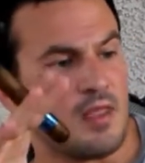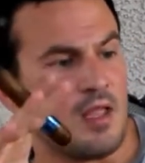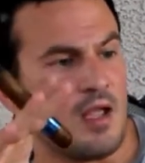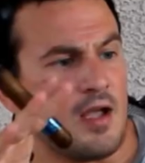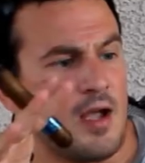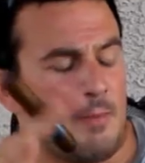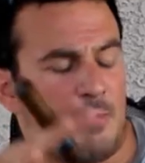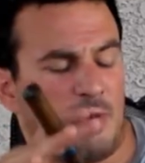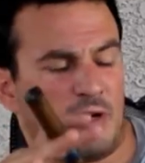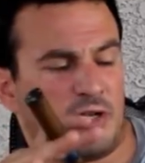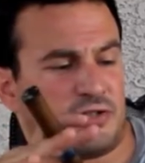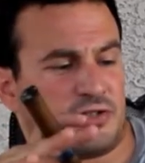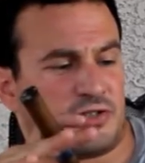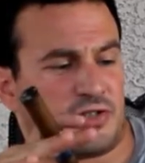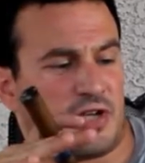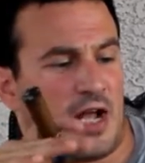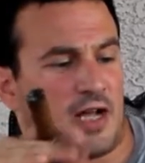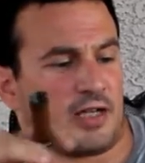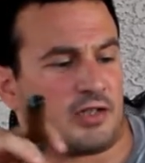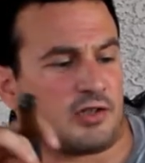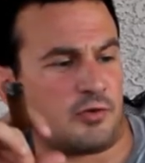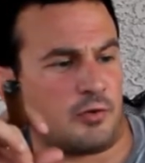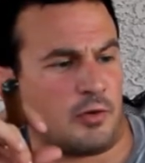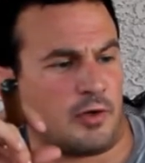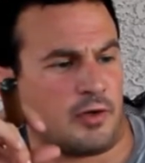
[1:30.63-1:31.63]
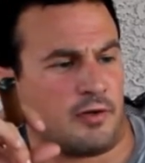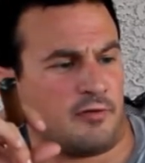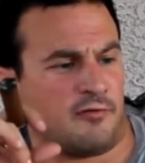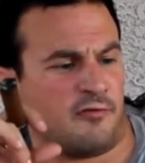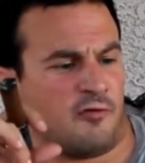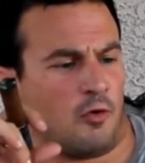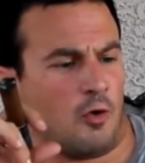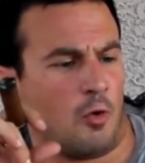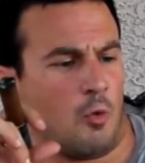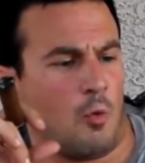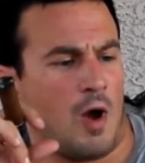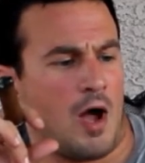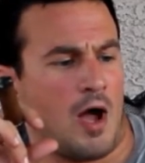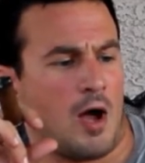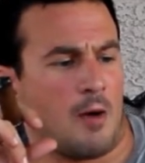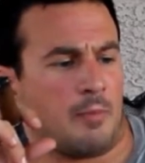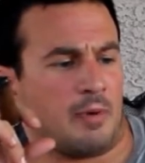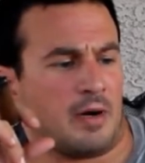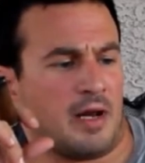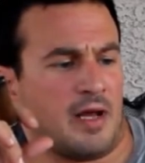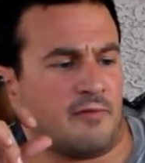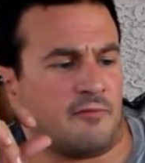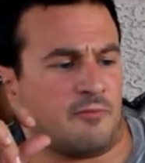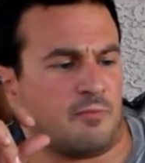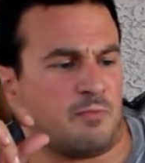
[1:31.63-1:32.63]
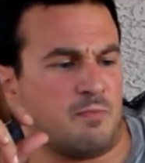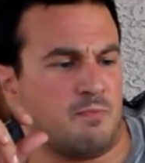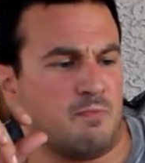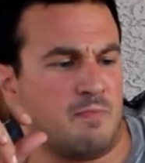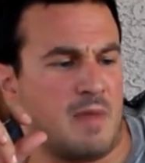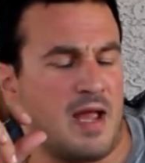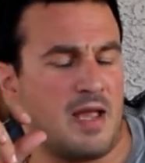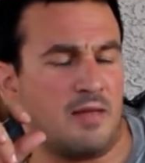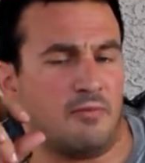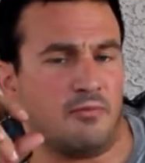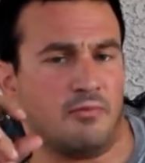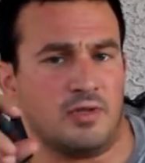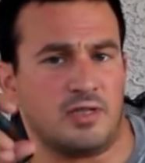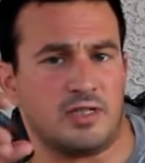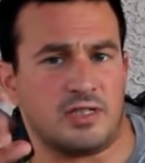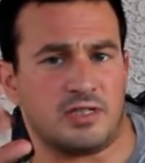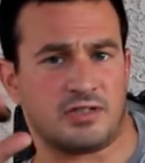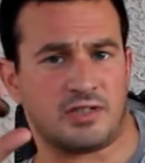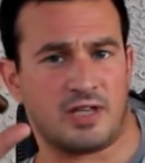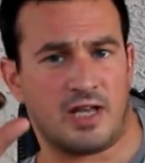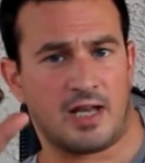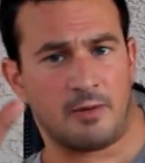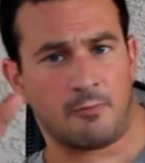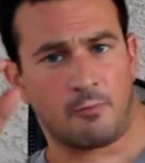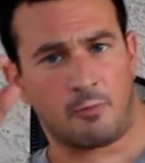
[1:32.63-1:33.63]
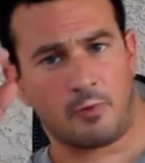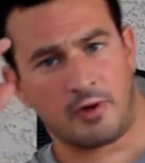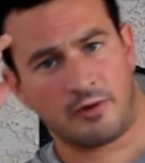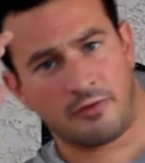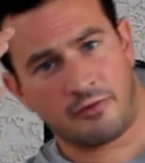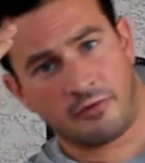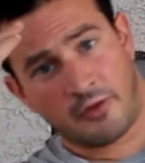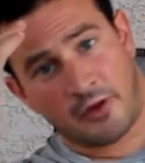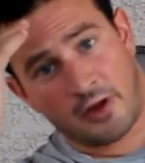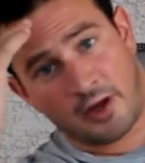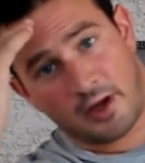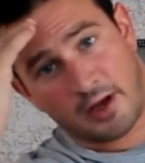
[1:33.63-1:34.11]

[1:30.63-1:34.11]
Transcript: I've been a Scotch drinker for a while, but I've mainly stayed with